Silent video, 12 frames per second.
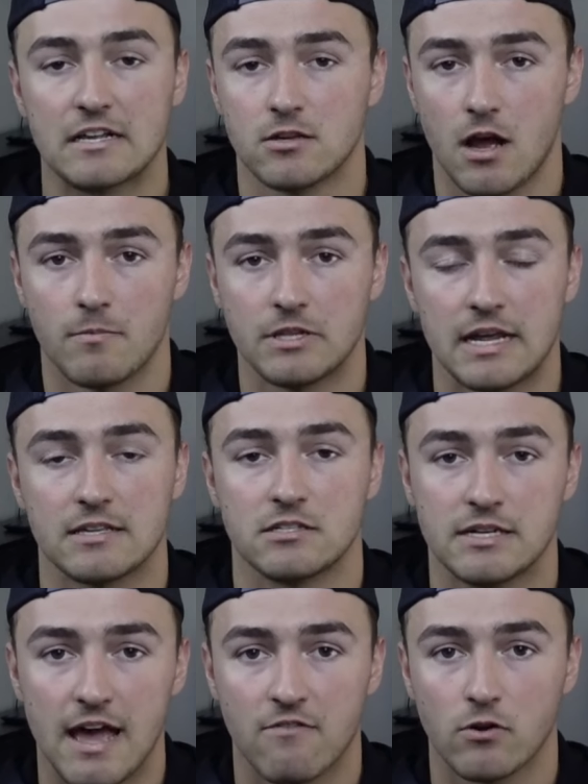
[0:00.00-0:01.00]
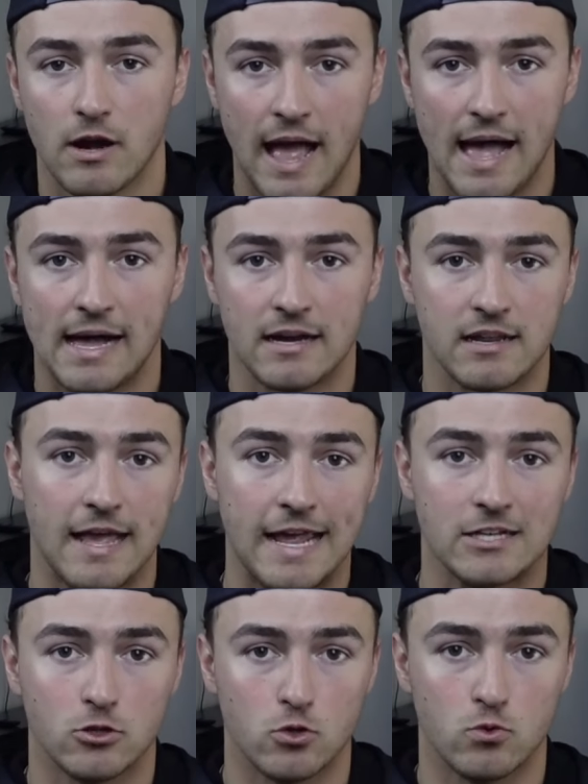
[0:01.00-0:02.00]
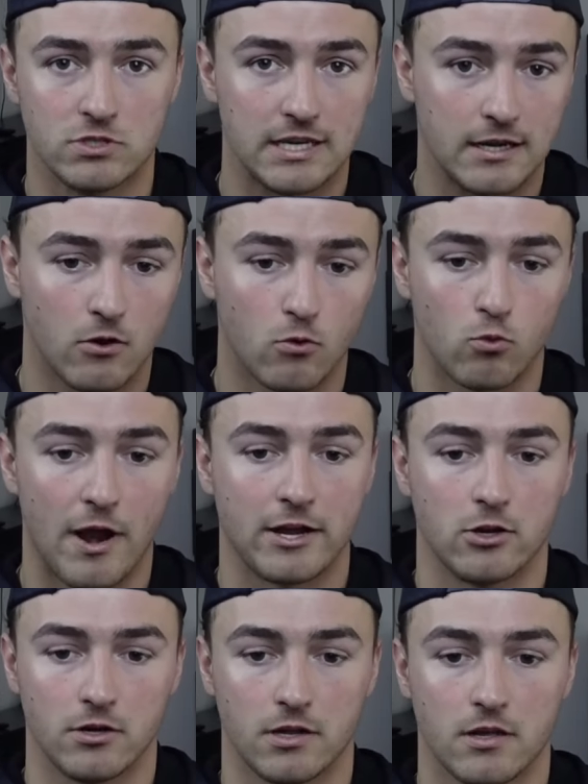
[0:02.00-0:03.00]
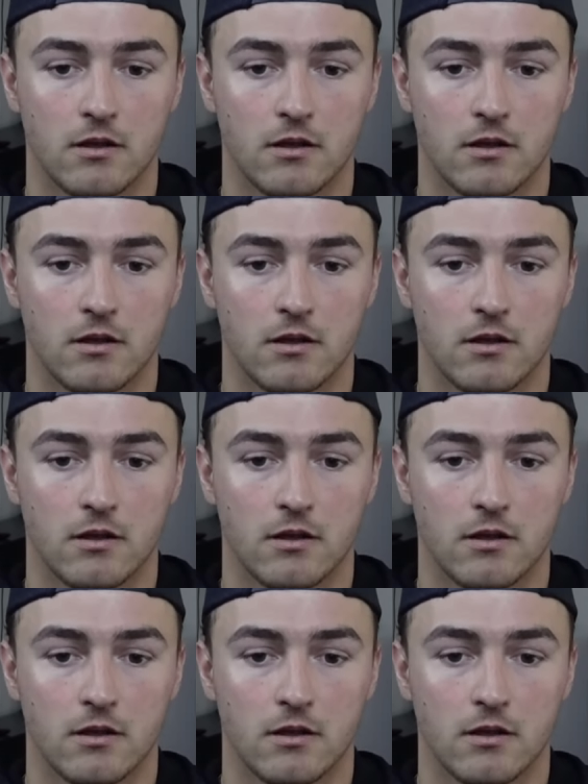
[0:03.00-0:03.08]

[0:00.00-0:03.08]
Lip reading: Tomlin has never had a losing record.